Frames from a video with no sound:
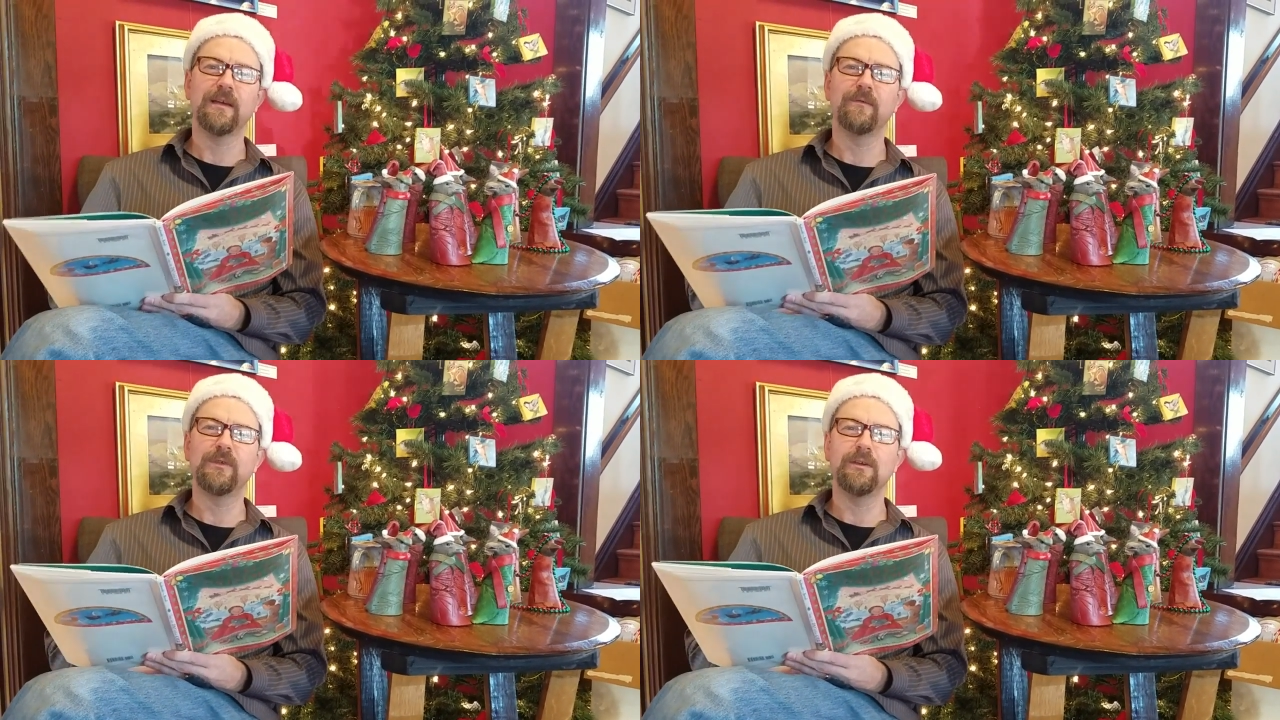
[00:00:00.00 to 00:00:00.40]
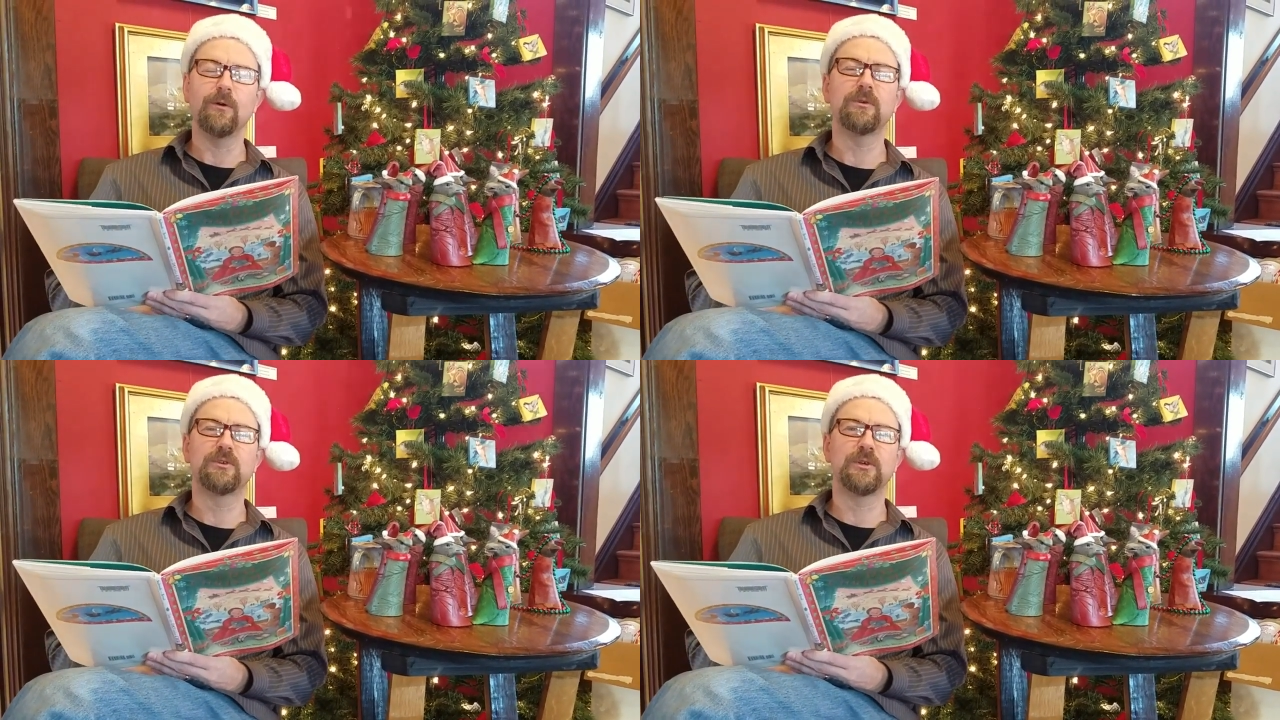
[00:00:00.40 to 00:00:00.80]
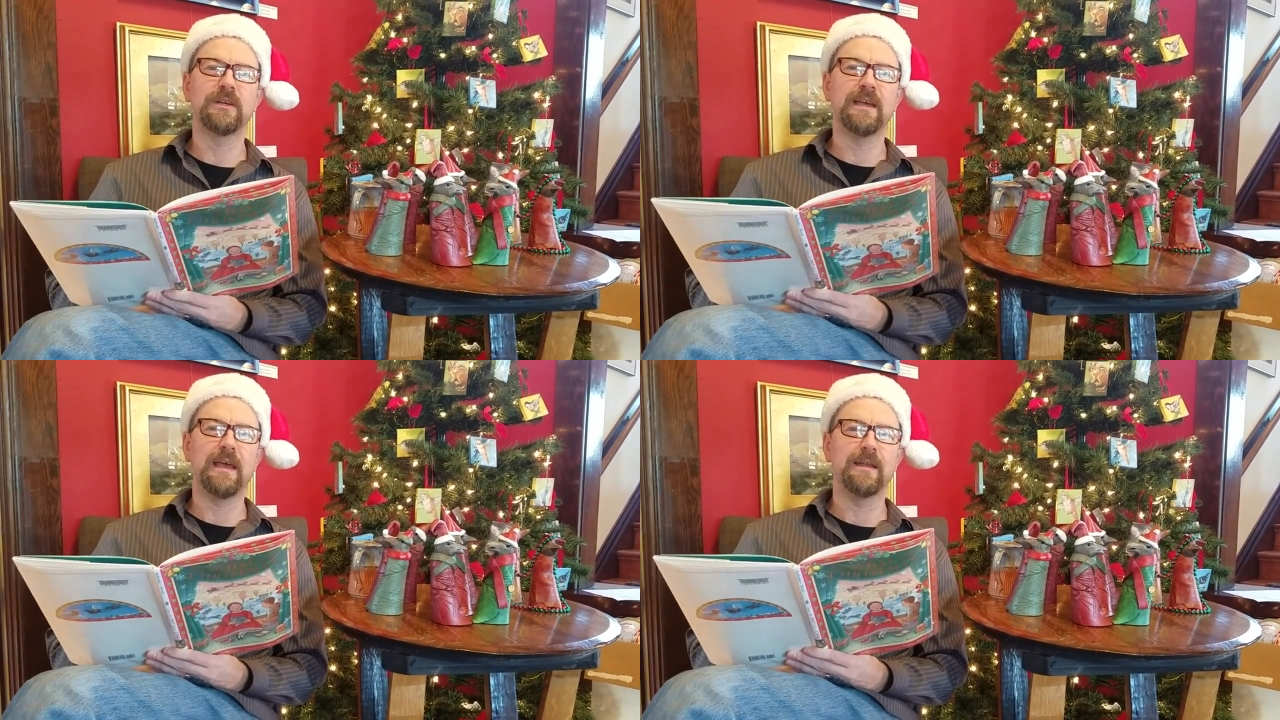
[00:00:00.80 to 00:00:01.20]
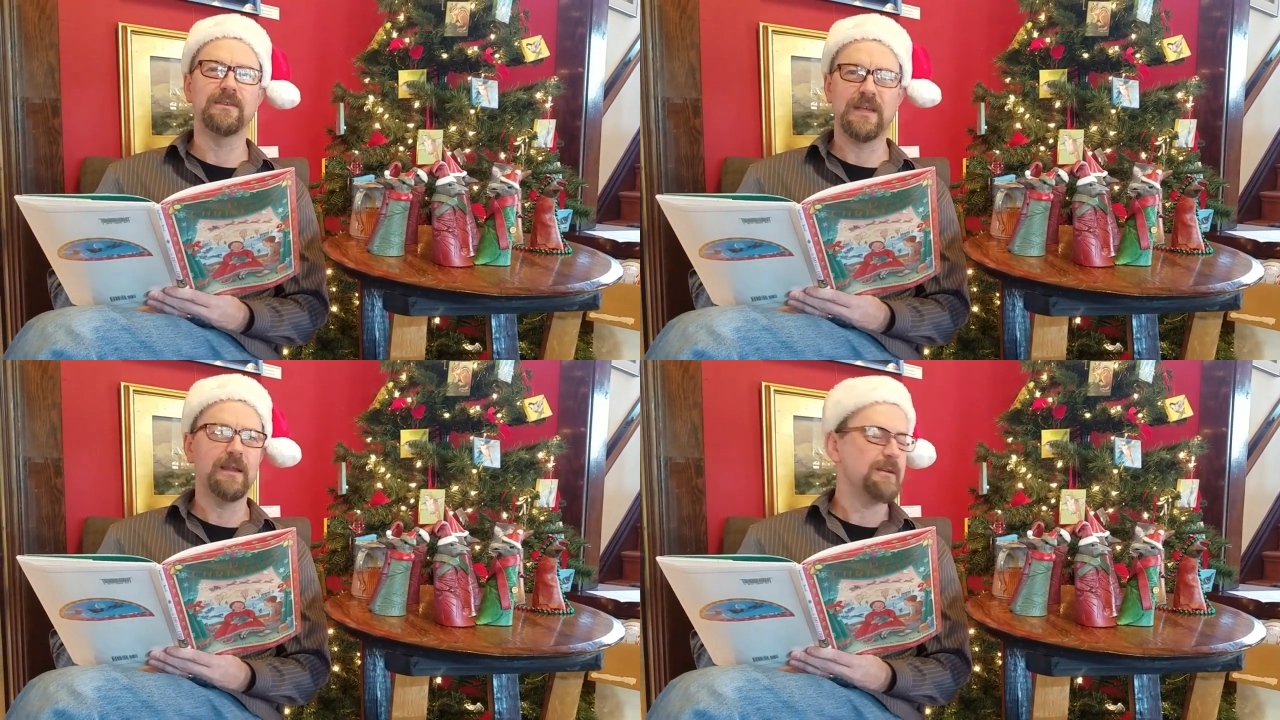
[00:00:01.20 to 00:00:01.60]
of the oak tree in
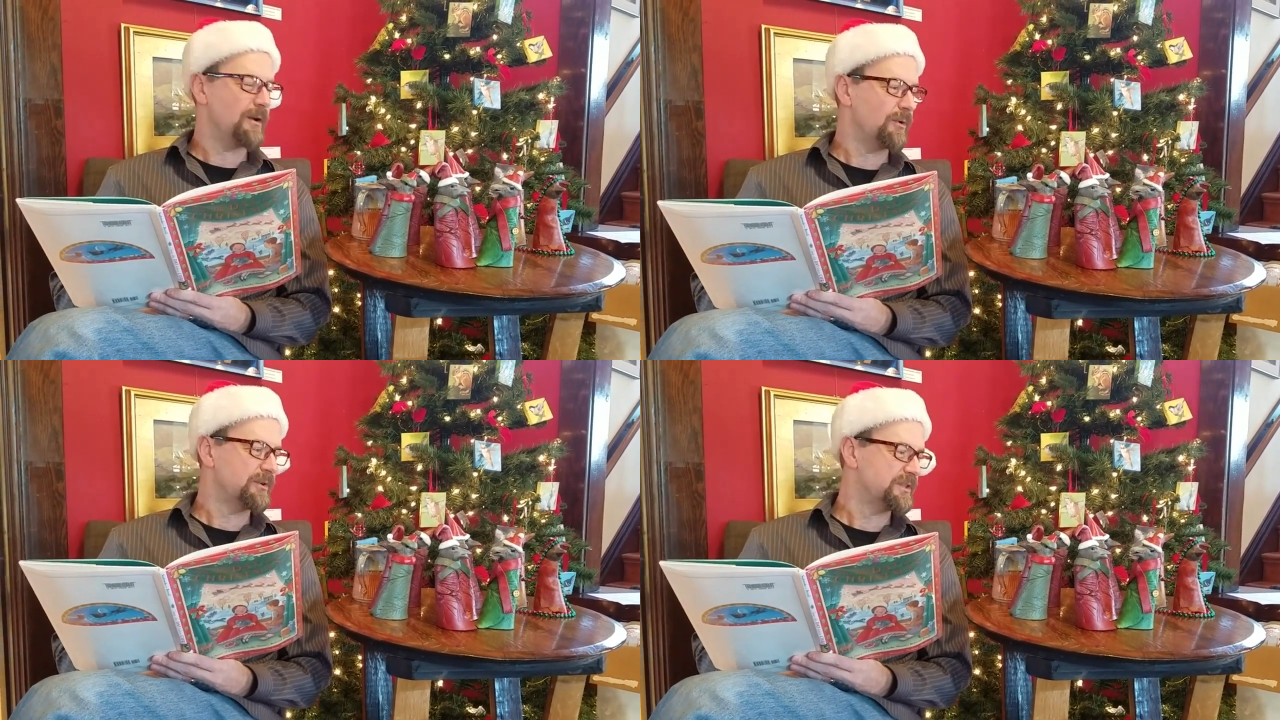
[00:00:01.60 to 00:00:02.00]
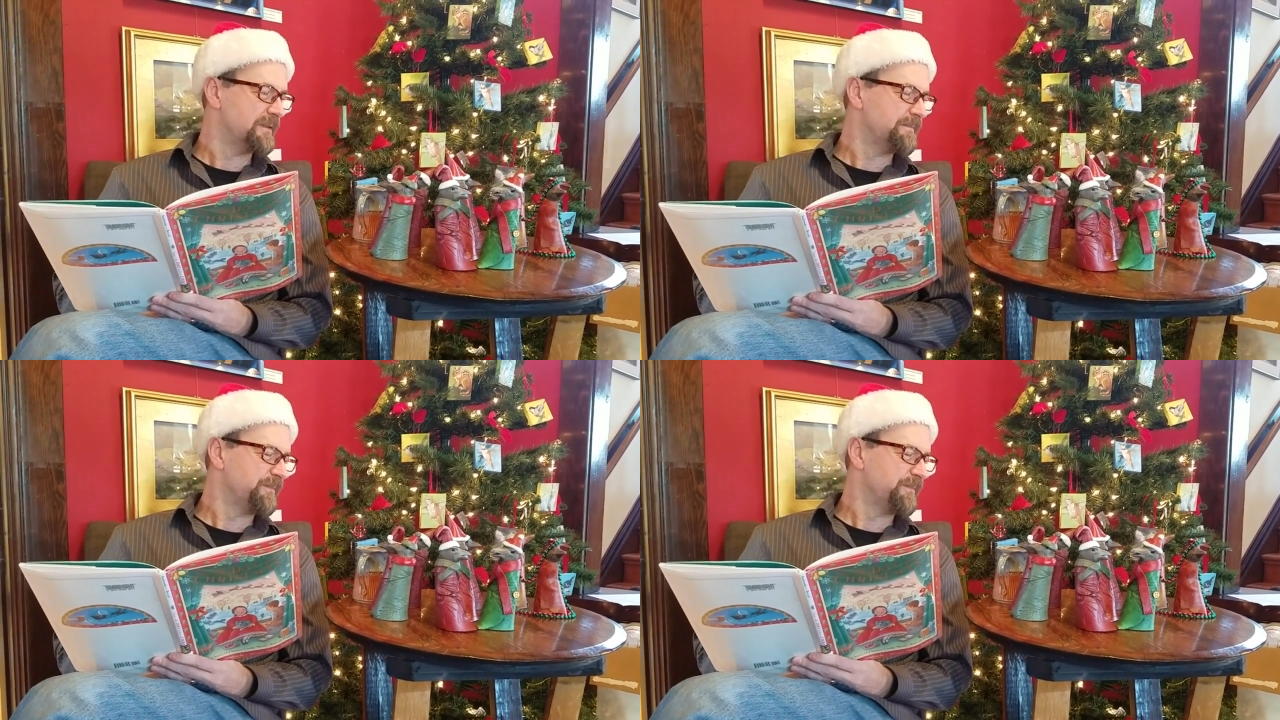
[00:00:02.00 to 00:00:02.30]
Ten Oaks